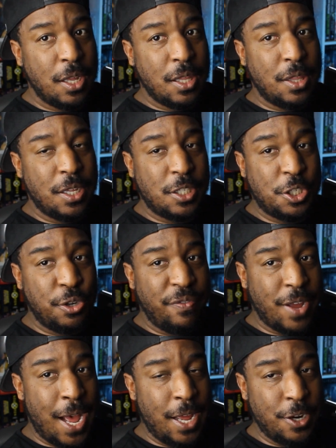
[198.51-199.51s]
This, you've
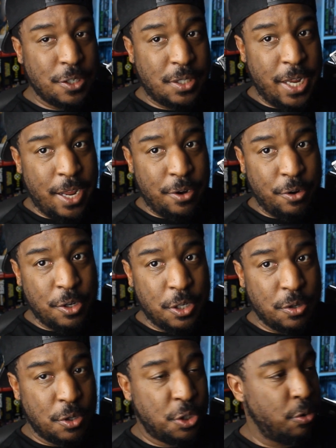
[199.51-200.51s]
got your standard
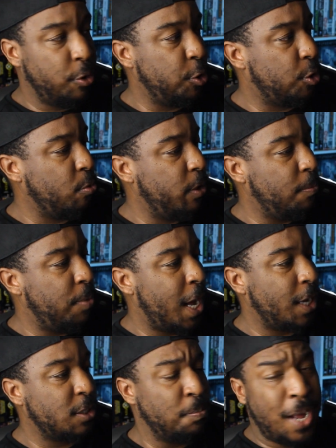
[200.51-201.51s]
Jordan 3
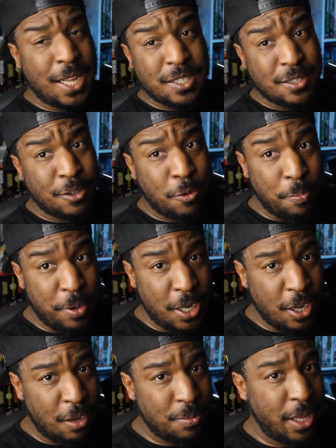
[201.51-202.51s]
box. Mine's a little beat up.